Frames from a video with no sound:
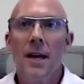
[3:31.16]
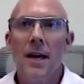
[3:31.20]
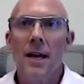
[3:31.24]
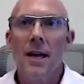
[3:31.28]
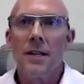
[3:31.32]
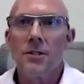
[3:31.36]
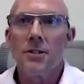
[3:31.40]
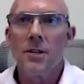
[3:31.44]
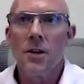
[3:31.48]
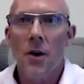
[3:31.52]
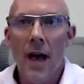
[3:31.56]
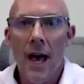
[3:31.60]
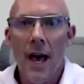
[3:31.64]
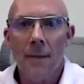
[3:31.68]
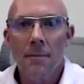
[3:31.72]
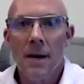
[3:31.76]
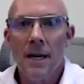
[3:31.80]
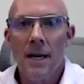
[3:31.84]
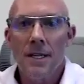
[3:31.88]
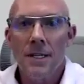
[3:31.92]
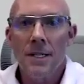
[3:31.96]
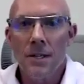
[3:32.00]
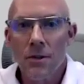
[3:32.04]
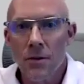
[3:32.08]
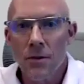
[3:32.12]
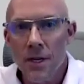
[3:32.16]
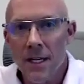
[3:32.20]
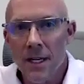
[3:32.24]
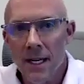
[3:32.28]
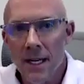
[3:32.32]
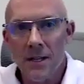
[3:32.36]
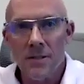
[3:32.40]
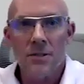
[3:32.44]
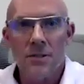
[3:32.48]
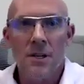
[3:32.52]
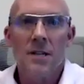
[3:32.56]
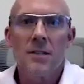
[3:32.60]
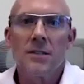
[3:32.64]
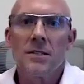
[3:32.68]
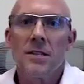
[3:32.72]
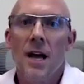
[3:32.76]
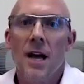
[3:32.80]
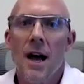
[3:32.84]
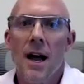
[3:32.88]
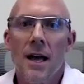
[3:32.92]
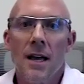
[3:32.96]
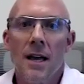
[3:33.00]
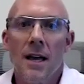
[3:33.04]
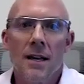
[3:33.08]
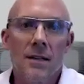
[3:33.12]
And so had my degree in exercise
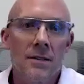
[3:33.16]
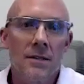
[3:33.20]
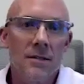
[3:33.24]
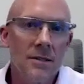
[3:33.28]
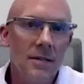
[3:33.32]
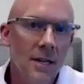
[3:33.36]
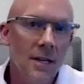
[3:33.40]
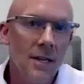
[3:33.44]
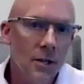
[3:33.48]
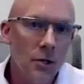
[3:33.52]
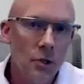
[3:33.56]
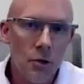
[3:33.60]
science,